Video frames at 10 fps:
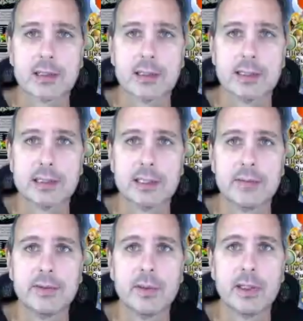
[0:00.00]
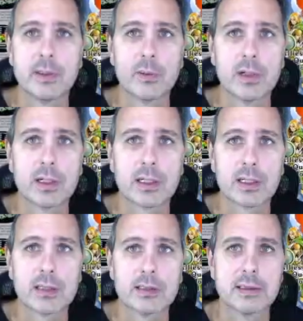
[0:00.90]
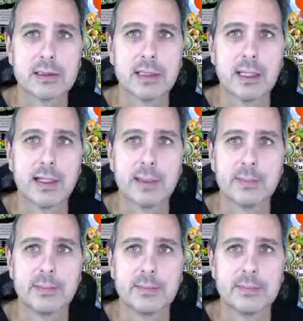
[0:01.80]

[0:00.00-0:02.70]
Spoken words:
instead of doing the work. Um,